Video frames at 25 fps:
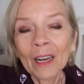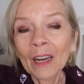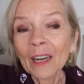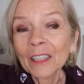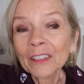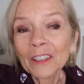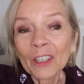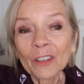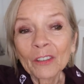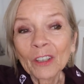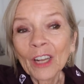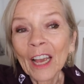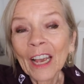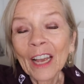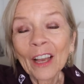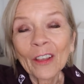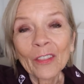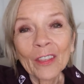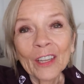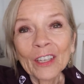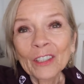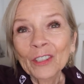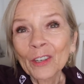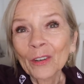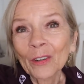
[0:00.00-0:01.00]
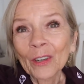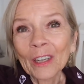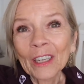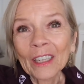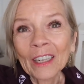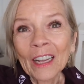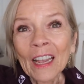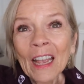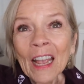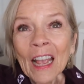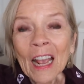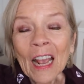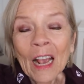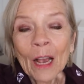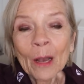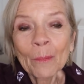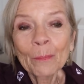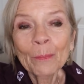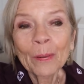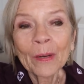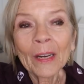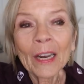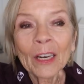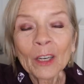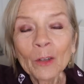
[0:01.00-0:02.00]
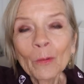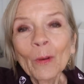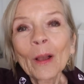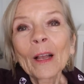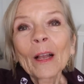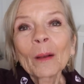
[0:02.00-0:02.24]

I don't know how they're doing, but anyway,